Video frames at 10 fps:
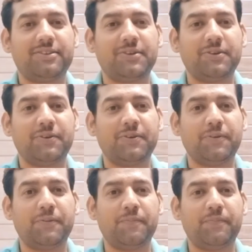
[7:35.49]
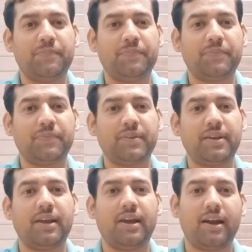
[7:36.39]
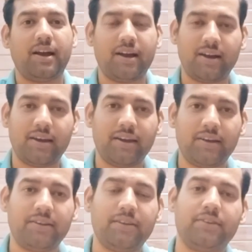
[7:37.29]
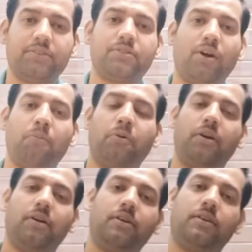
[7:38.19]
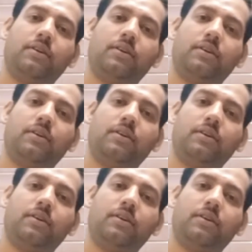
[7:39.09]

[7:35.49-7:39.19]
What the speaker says: So I stop here